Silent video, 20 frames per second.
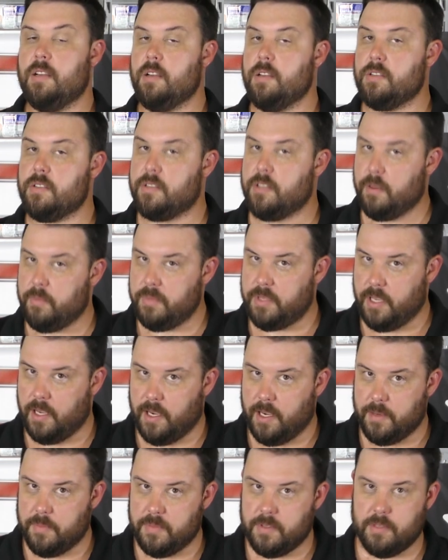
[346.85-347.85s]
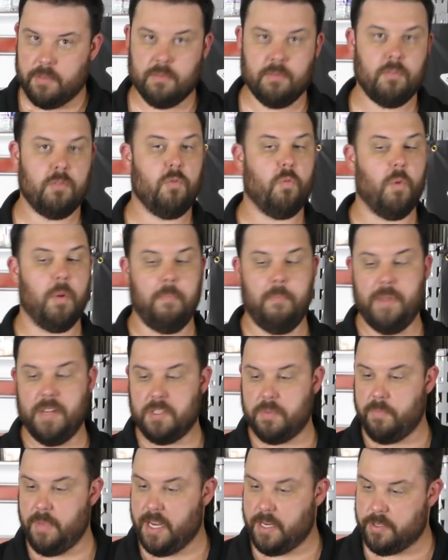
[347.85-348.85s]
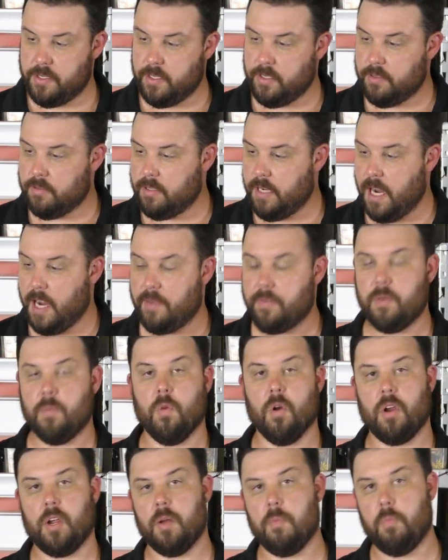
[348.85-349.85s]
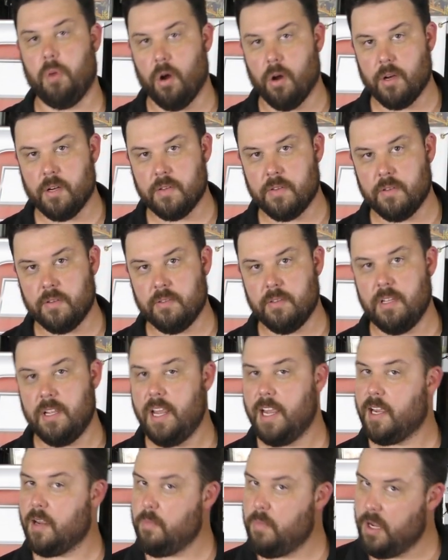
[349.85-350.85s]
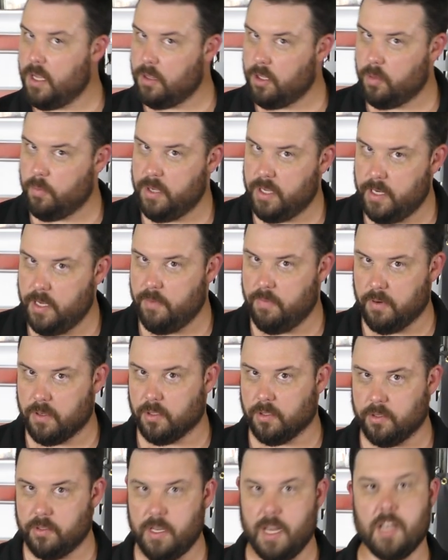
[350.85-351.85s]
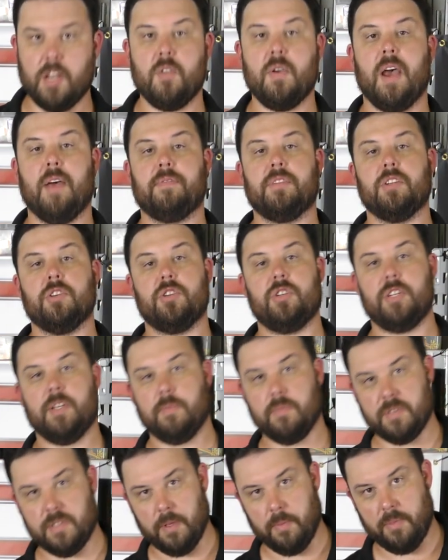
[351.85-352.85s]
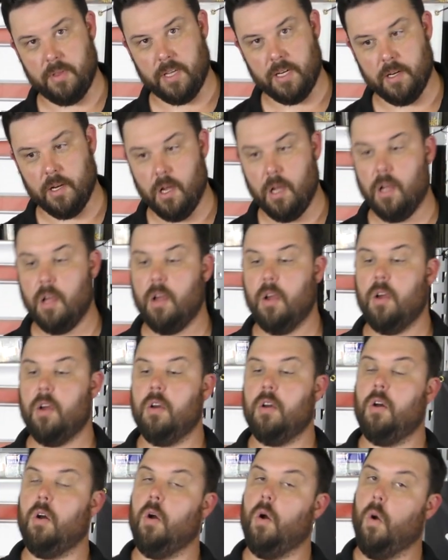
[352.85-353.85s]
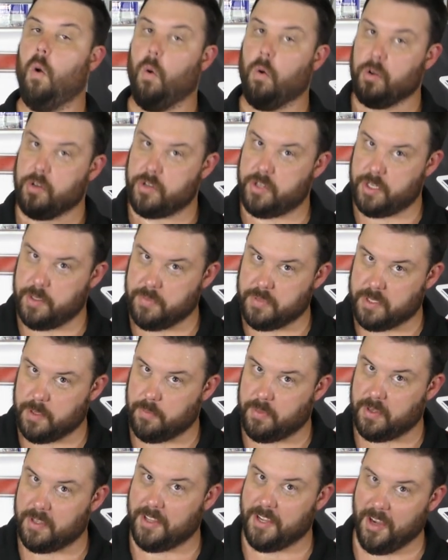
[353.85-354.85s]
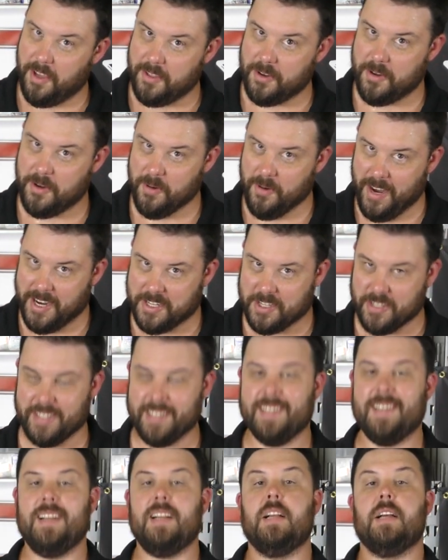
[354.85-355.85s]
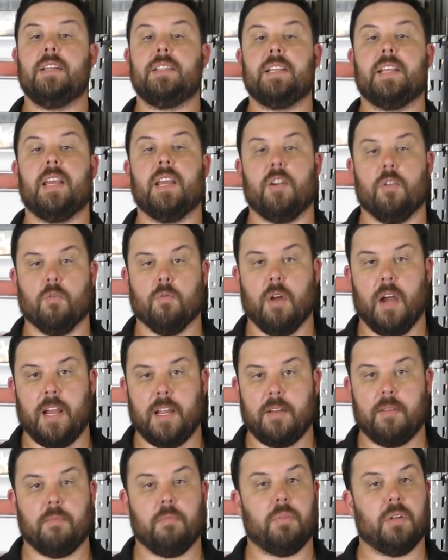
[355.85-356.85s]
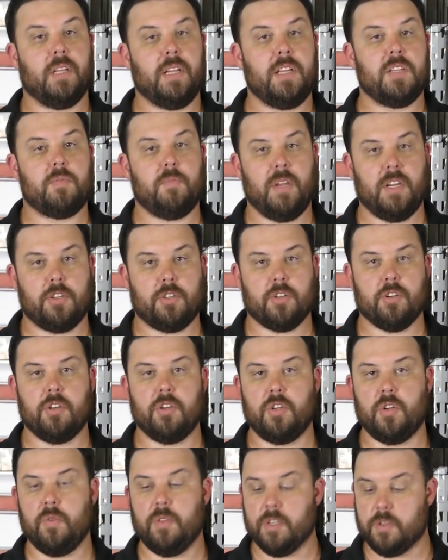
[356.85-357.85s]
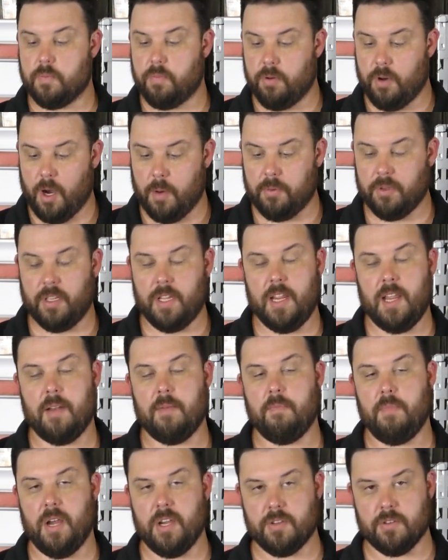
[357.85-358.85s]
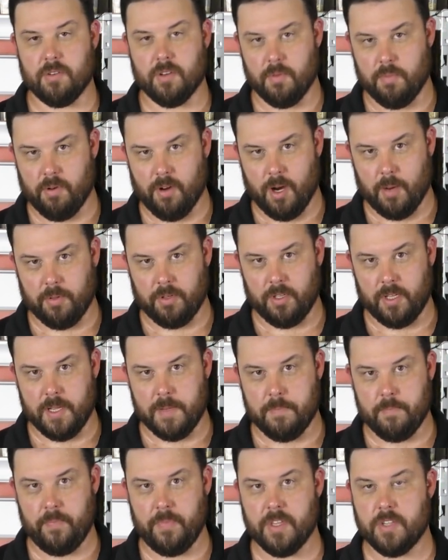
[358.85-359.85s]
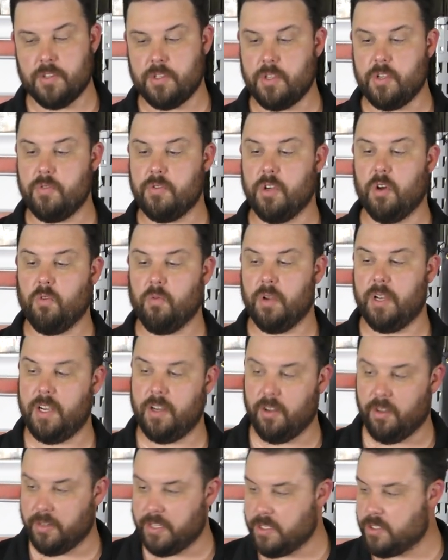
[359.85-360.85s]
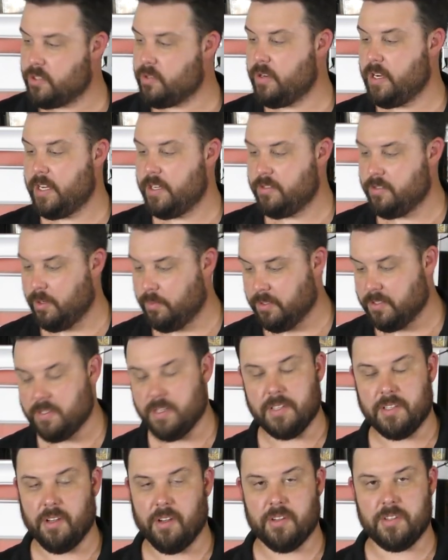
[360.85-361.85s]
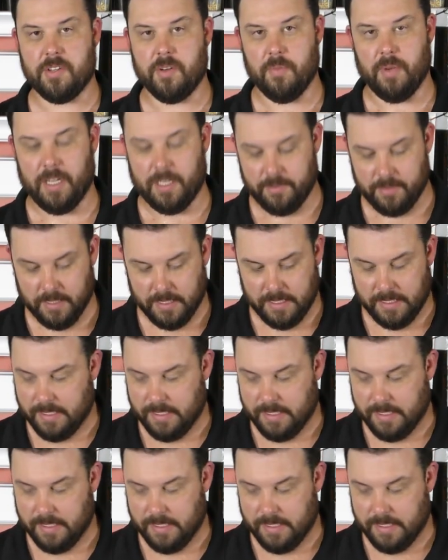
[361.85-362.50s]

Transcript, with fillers: Sometimes when mismatching aftermarket parts, it can be a little bit difficult and you have to shim something, or shim something the other direction to get it right. Please make sure to do this properly and measure it properly so you don't run into all these training troubles I taught you about.